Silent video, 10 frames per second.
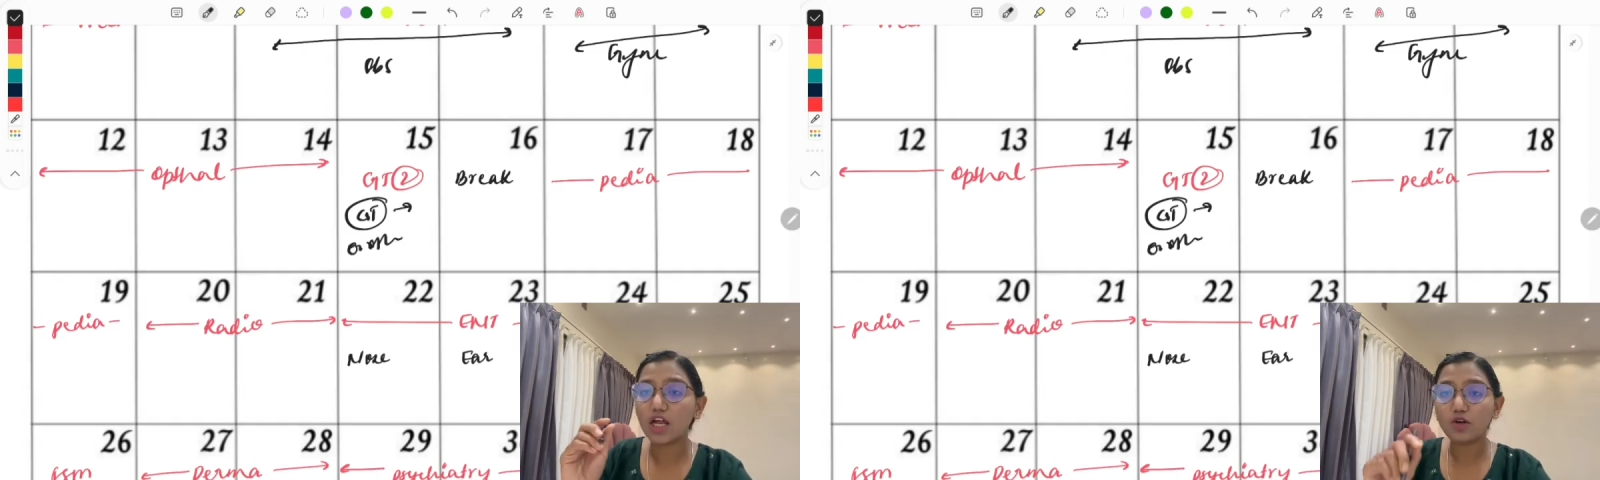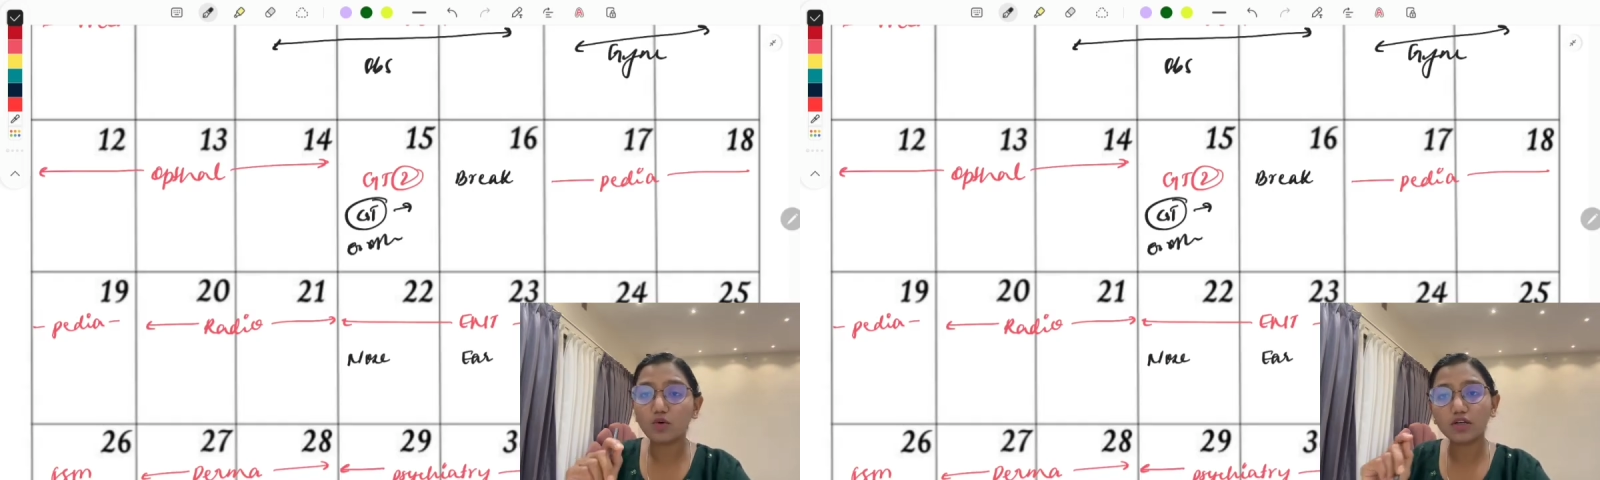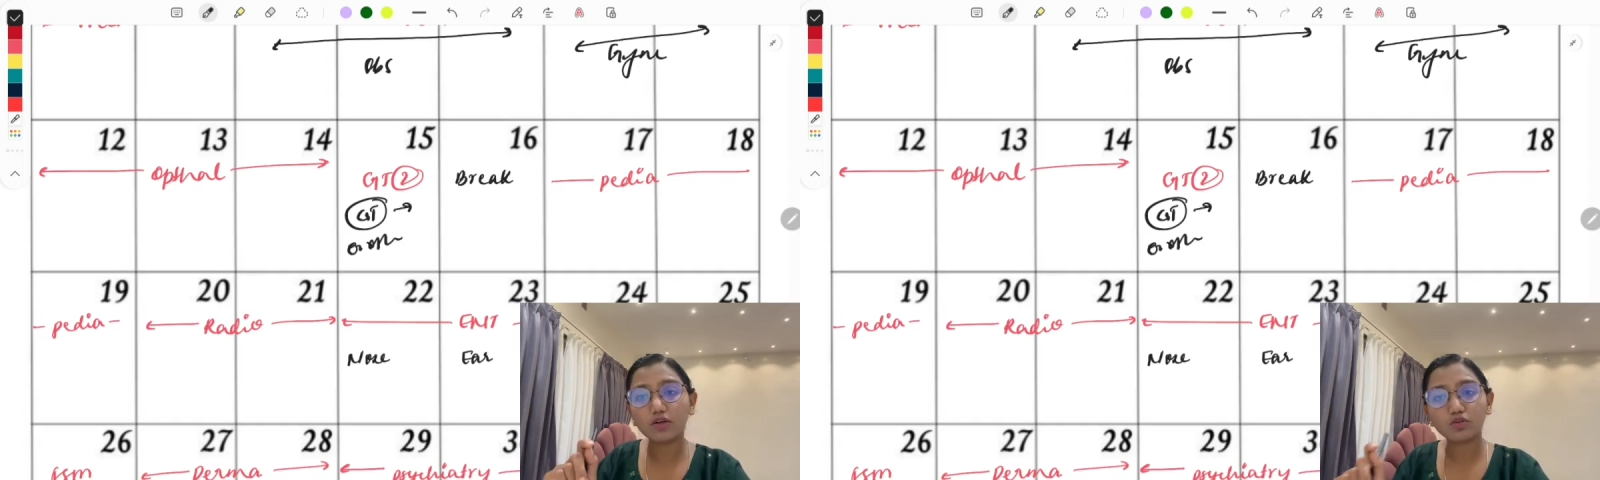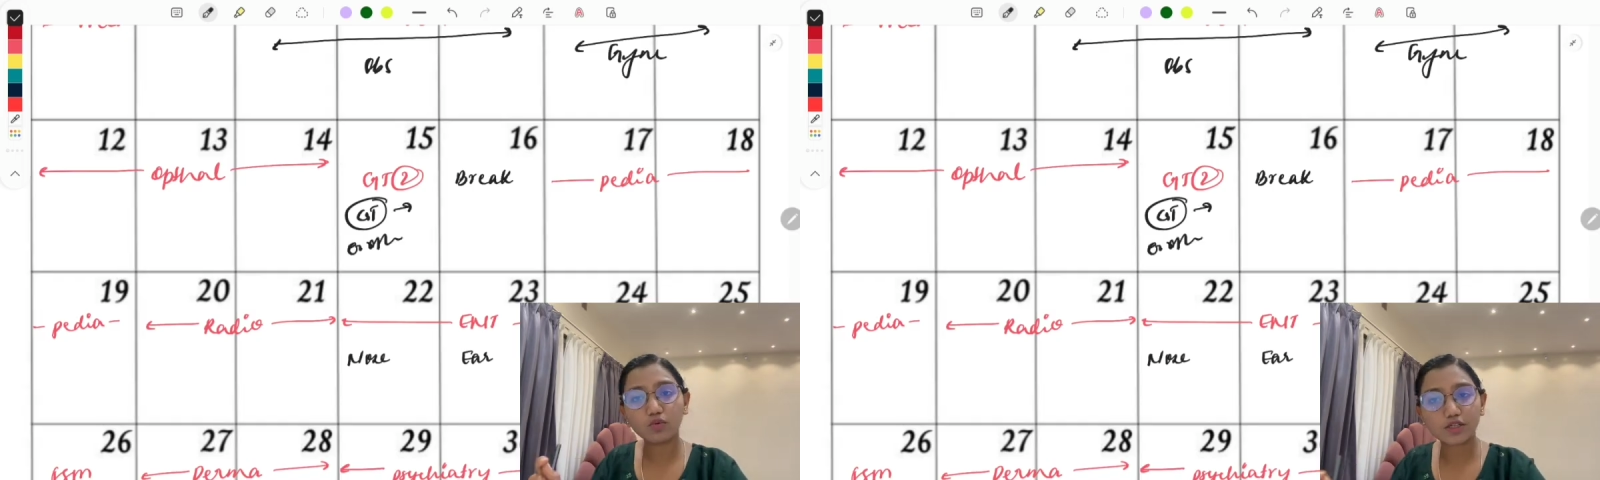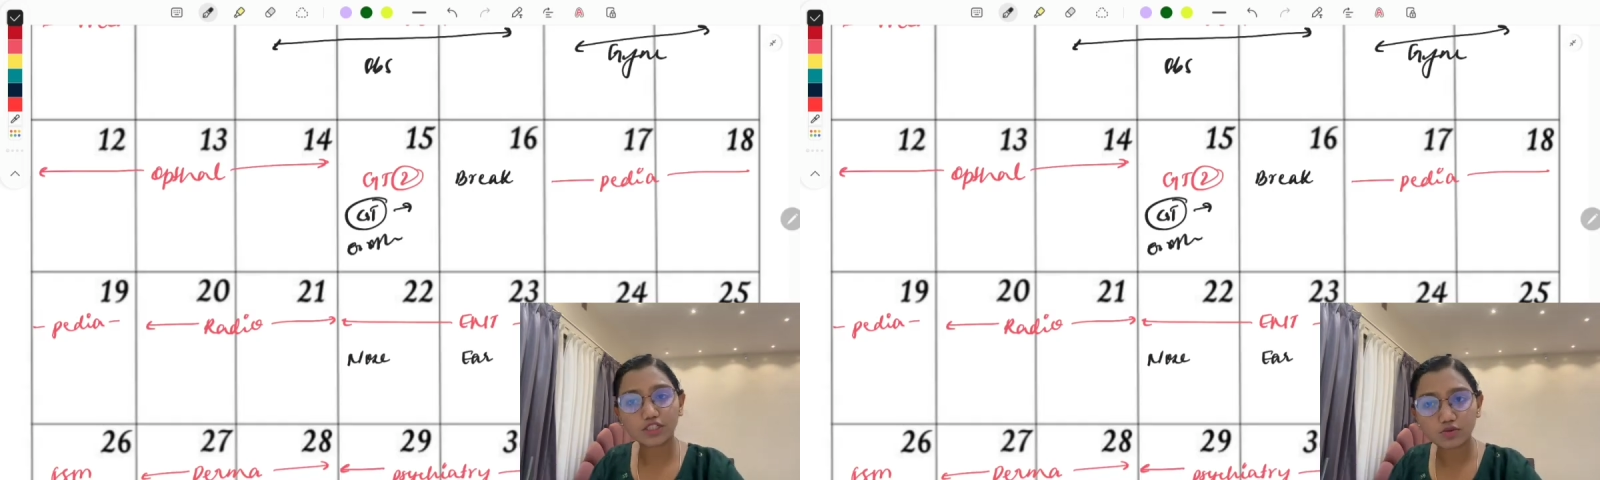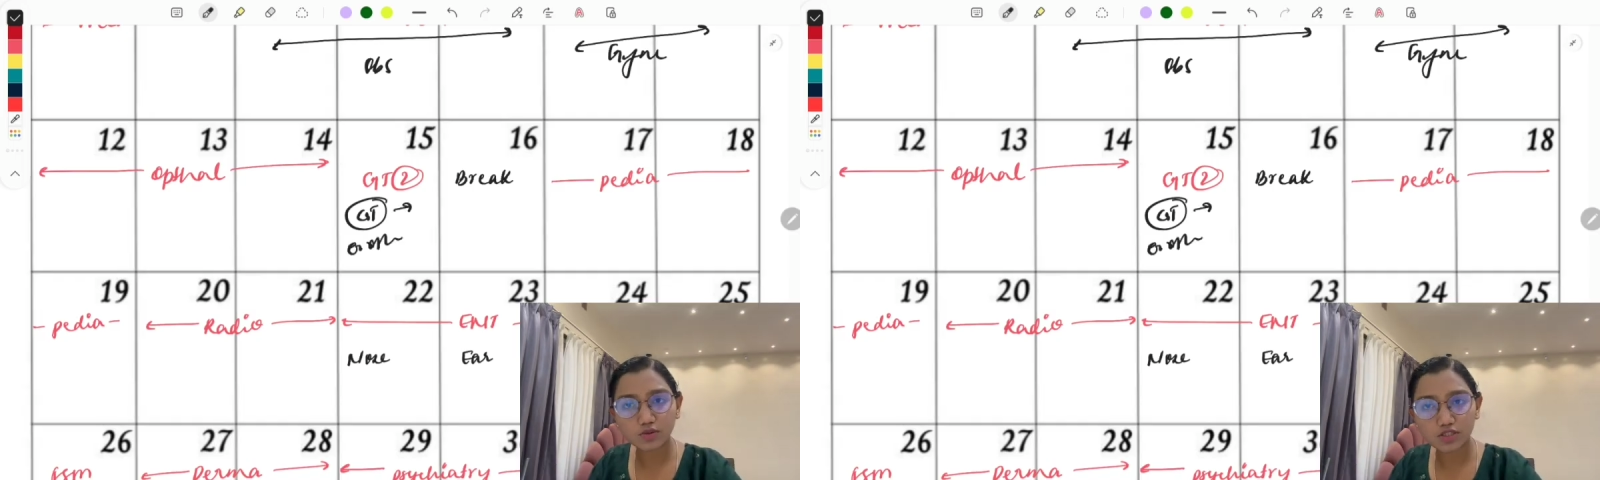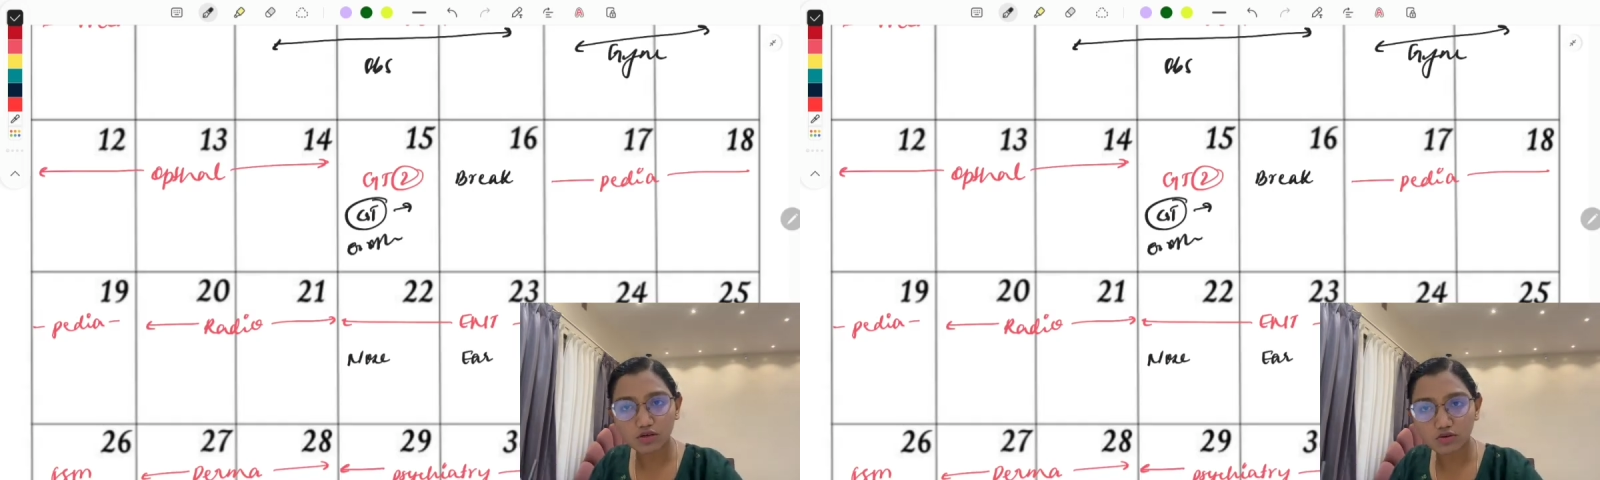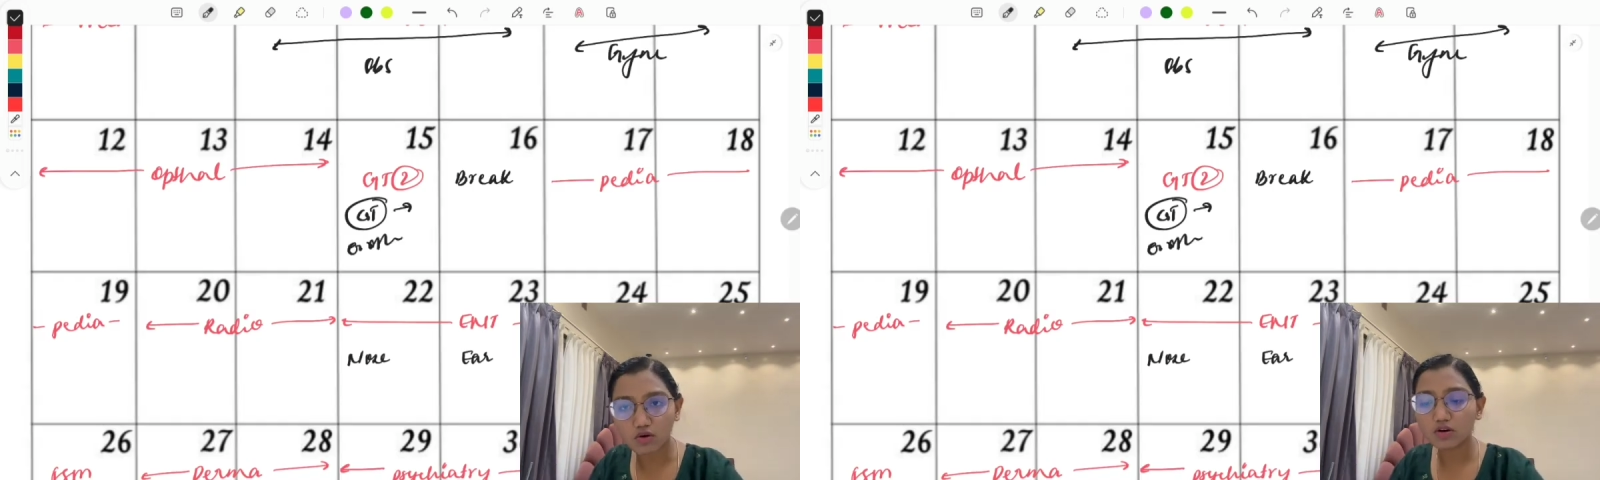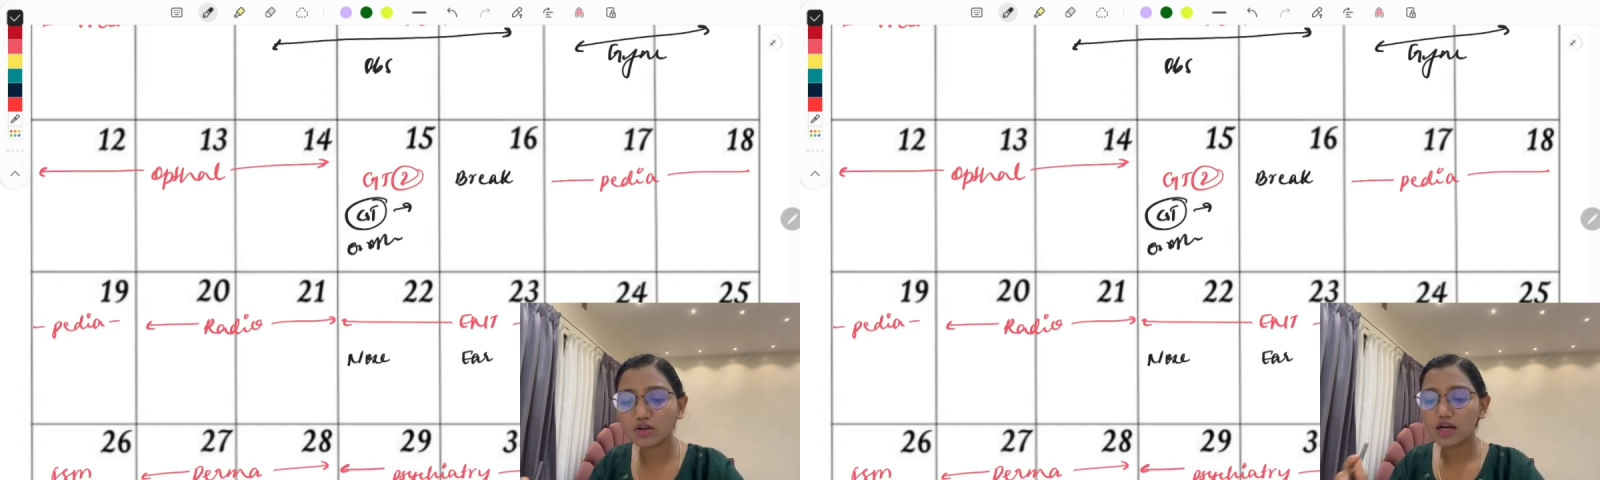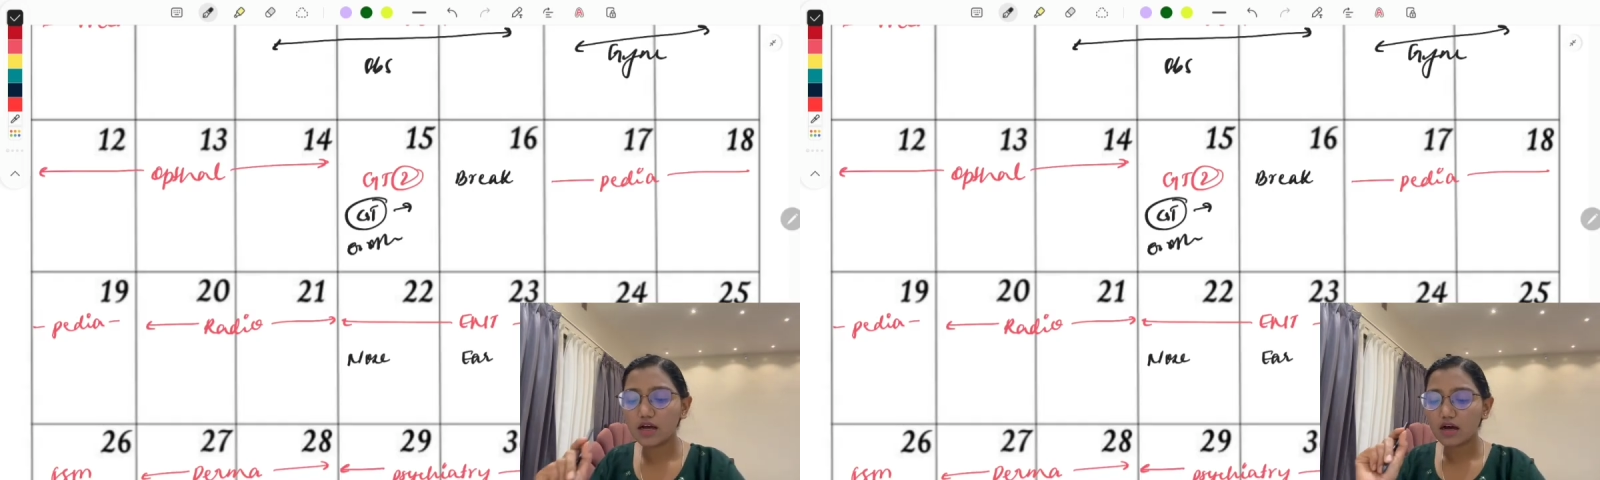note down the questions which are wrong,